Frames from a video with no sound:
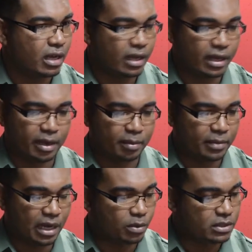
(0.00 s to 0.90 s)

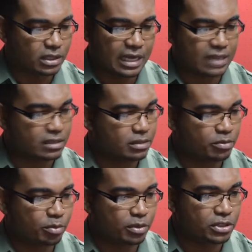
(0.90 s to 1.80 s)
I would say access the
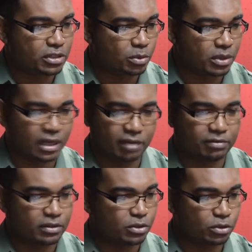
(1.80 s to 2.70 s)
information. We have
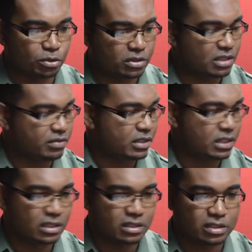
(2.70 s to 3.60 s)
videos,
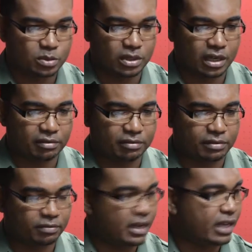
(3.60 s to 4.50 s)
DVDs, we have
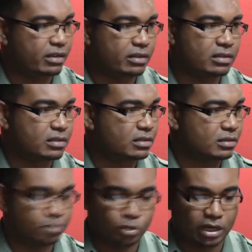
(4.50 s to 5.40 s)
flyers,
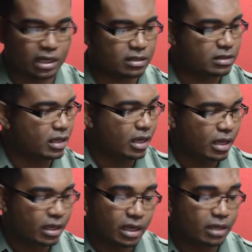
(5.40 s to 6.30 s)
booklets.
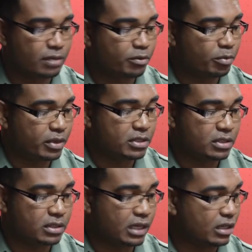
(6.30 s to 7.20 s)
Get the
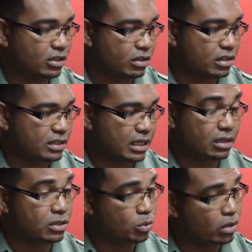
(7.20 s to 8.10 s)
information, get the understanding,
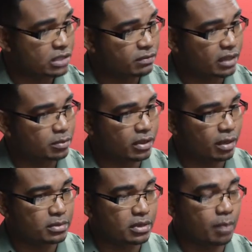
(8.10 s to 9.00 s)
because once FLEGT
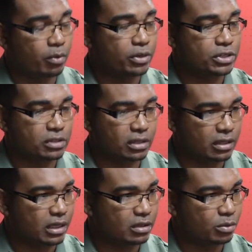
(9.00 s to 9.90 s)
becomes operational,
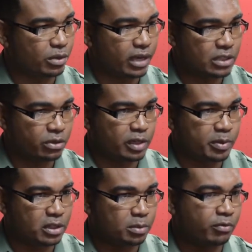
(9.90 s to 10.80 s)
then you're
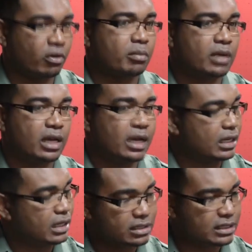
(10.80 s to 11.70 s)
expected to perform
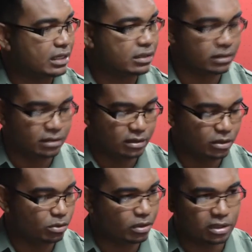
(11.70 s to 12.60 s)
at that standard,
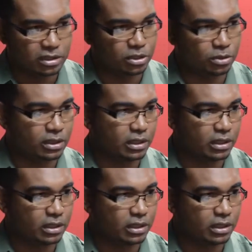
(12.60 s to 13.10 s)
continually.